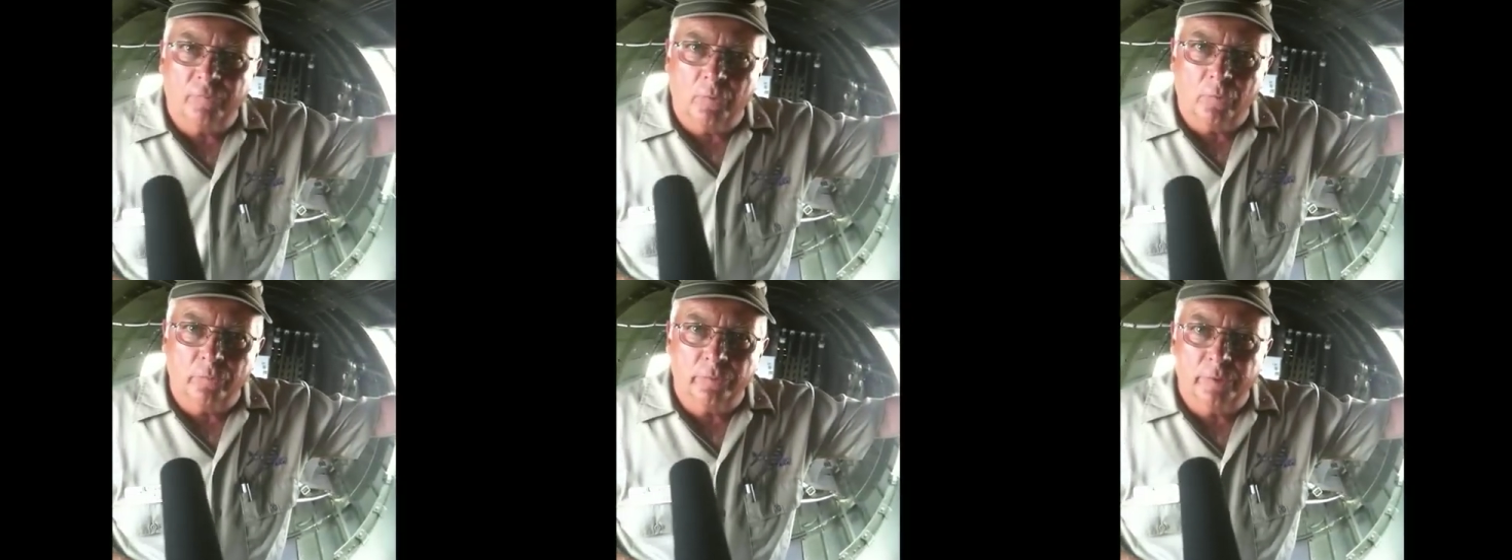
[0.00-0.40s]

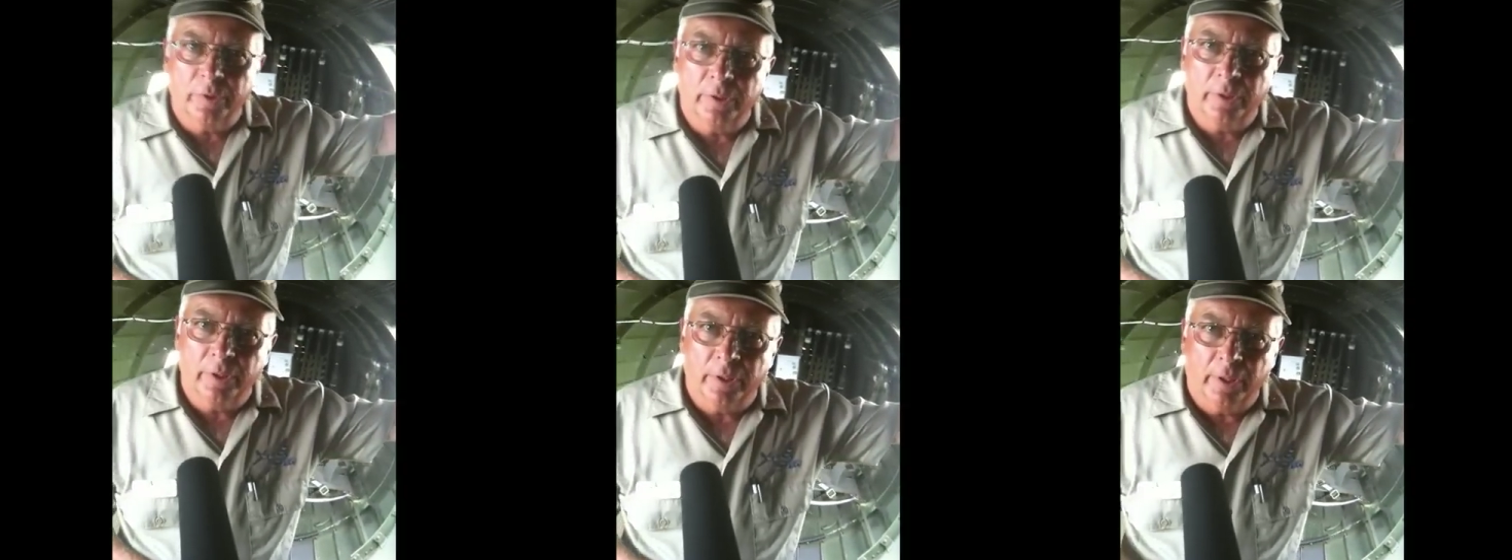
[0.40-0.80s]
volt.
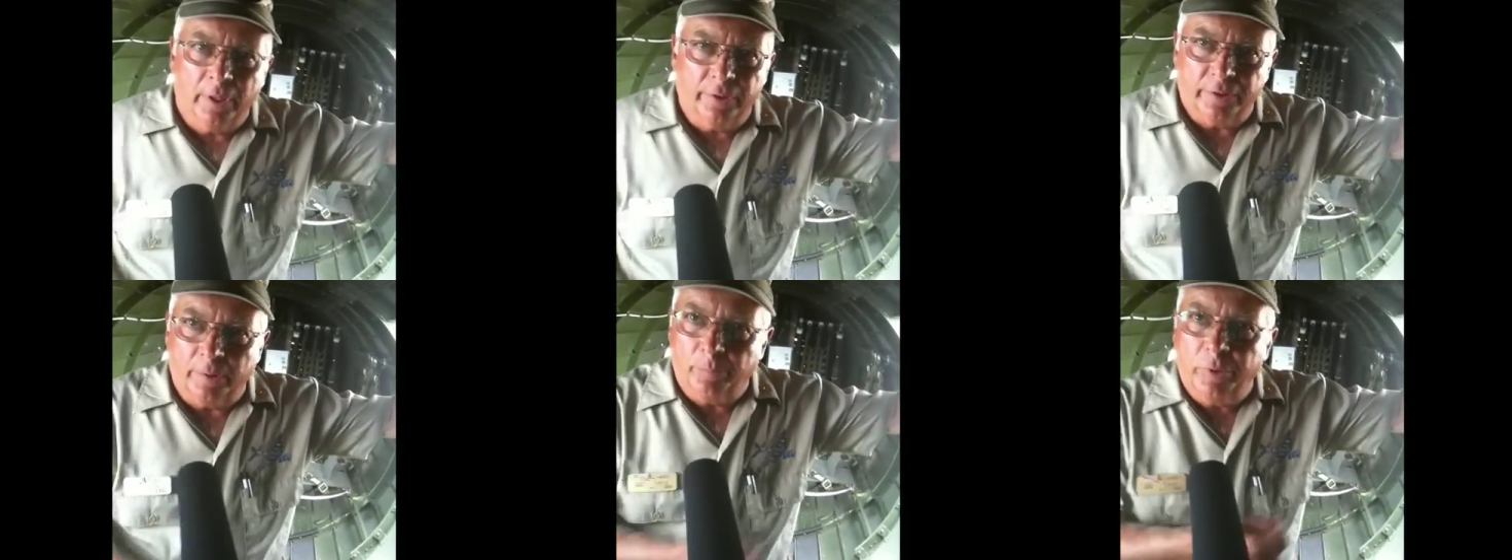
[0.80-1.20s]

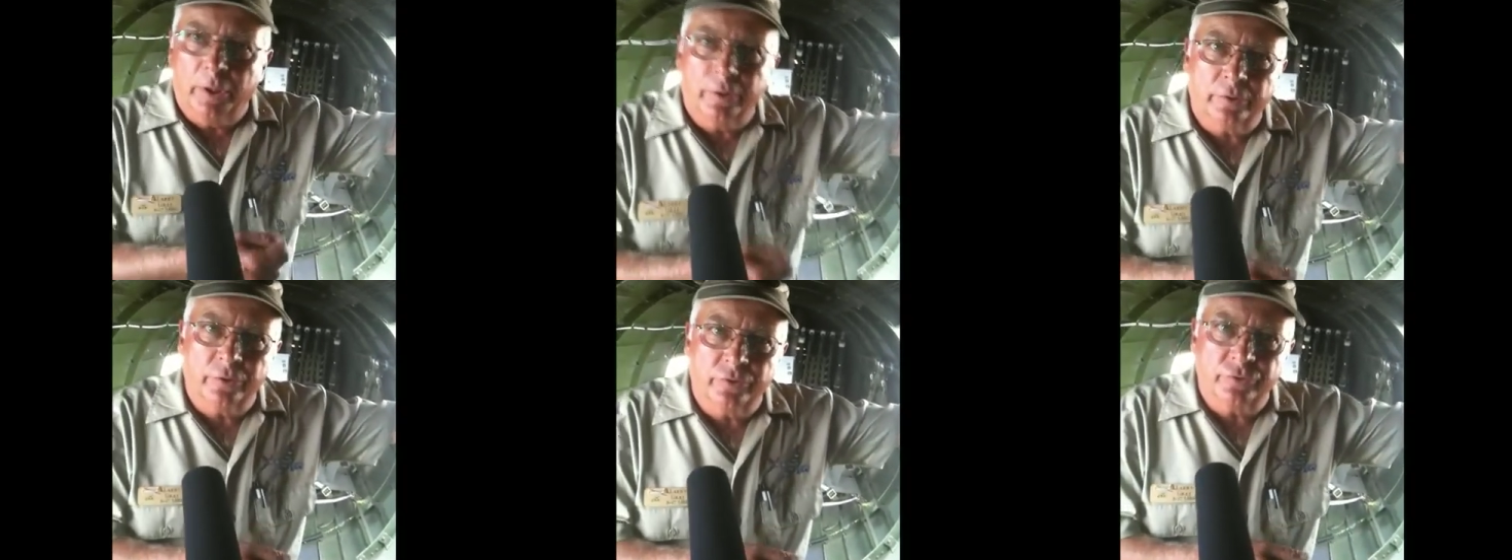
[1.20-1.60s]
They
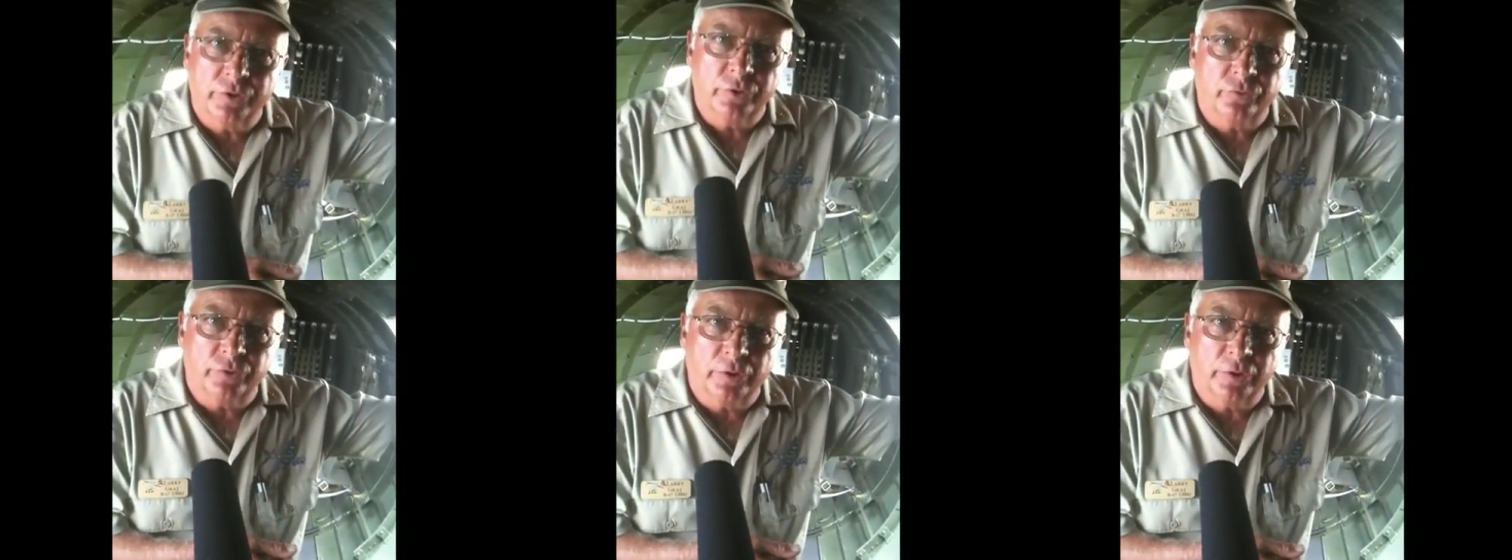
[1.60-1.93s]
plug their suits